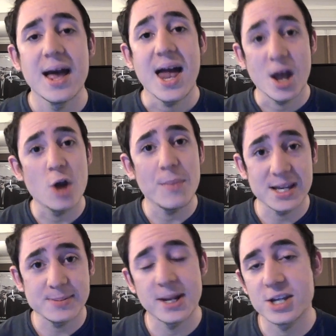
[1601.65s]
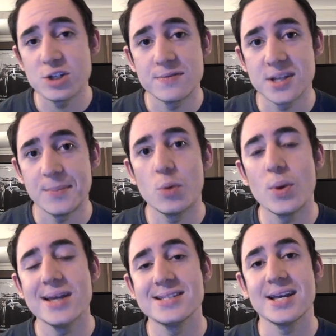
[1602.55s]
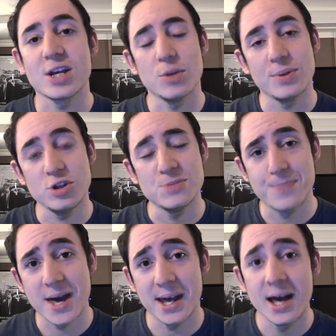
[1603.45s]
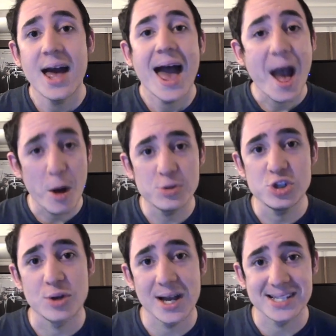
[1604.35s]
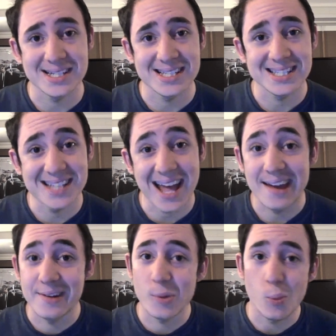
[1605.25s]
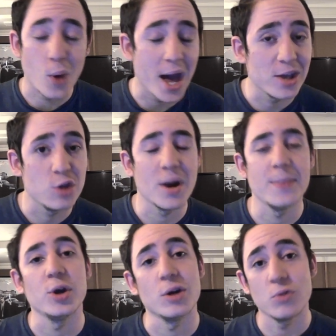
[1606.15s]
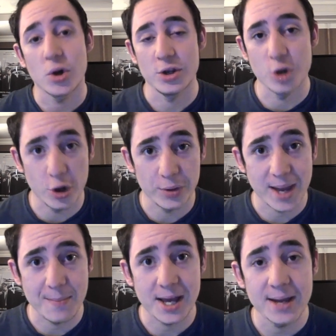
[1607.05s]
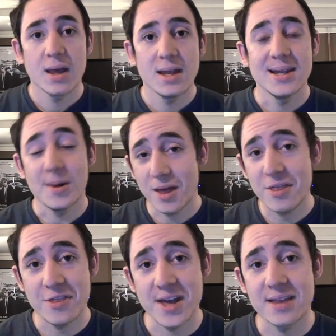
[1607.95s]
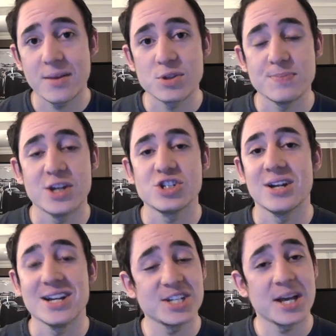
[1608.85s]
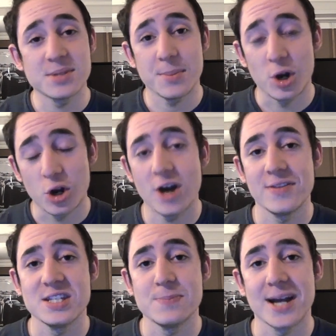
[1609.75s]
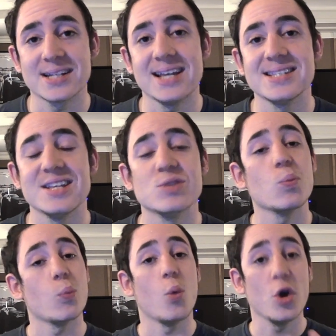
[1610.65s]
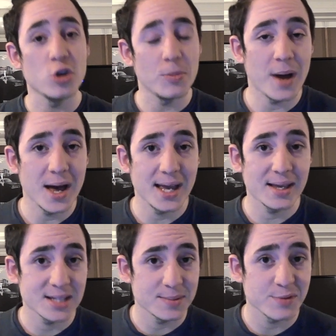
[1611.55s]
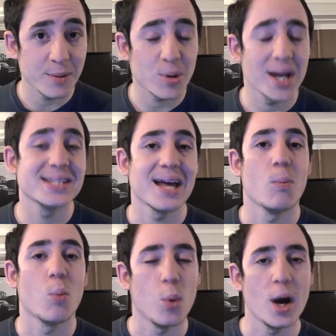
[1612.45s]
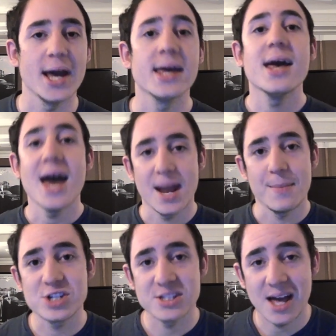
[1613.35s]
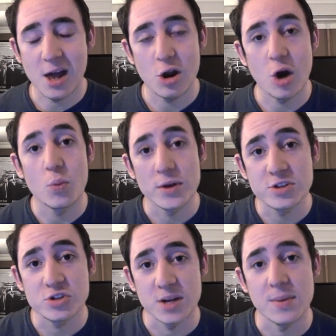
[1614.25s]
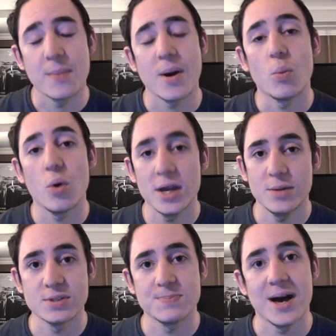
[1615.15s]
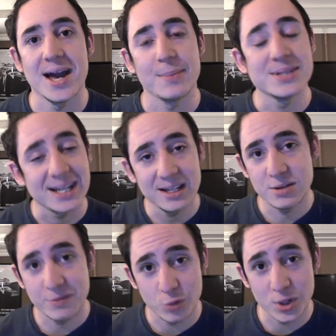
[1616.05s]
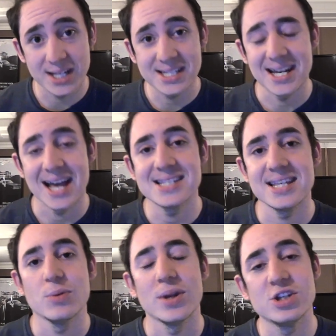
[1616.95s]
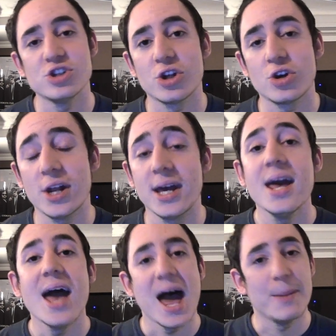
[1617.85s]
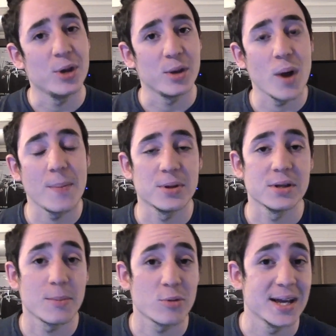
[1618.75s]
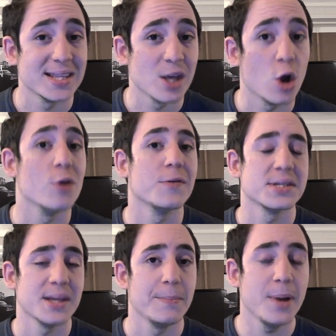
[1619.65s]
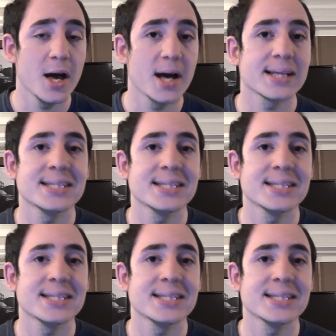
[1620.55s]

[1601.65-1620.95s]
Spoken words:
And I hope my explanation of some of the ways that it could have been used better helps you guys understand where you might be going wrong in your own gameplay. Now, another thing that was mentioned and actually comes up a lot in these spectates is what you're buying in terms of upgrades and why. And I mentioned that a lot with Streamer about what he was buying, particularly in avoiding tenacity when he should have got it and putting weapon upgrades over some perks.